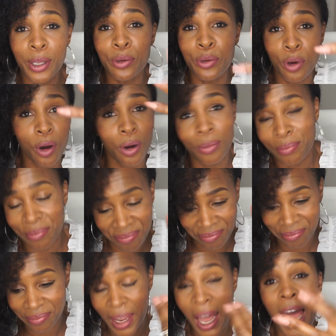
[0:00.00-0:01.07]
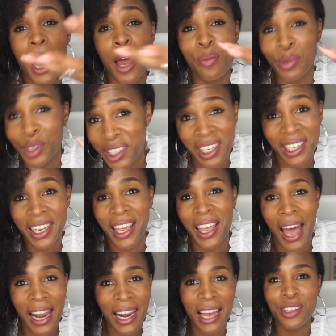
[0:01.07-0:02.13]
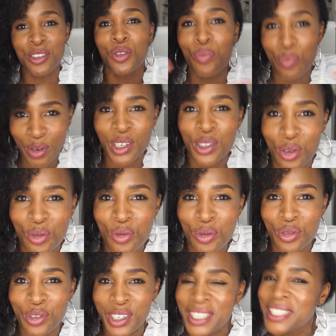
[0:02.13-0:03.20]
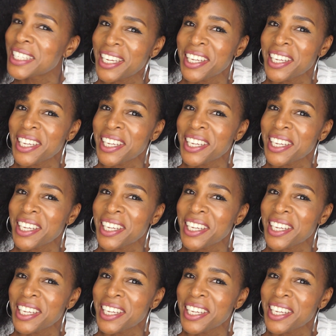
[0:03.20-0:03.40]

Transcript: you know, I like to bring to you real